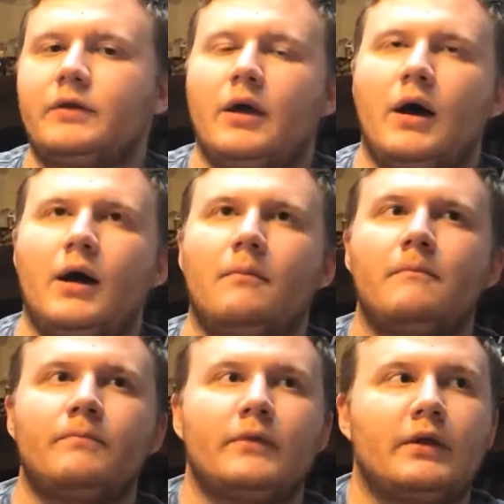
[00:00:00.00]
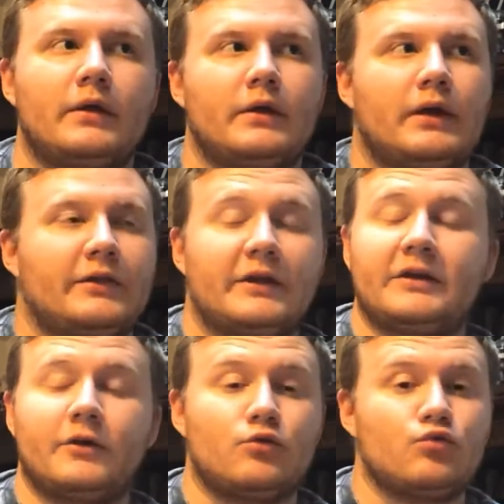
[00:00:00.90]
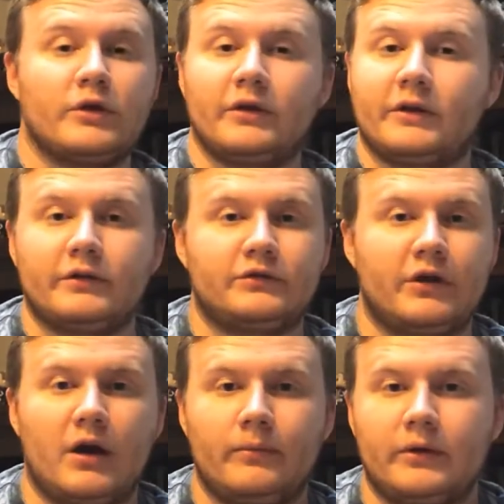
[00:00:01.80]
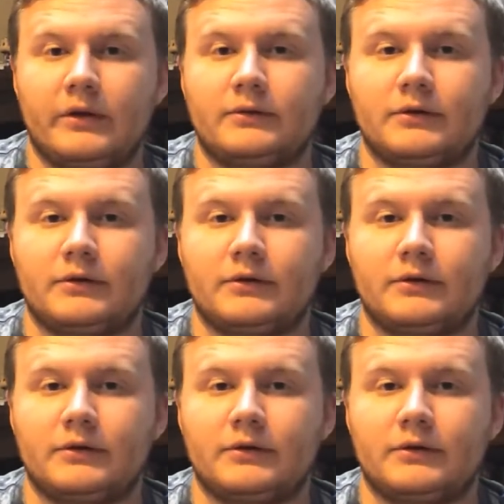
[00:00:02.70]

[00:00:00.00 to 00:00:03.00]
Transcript: I think he did a really good job in it.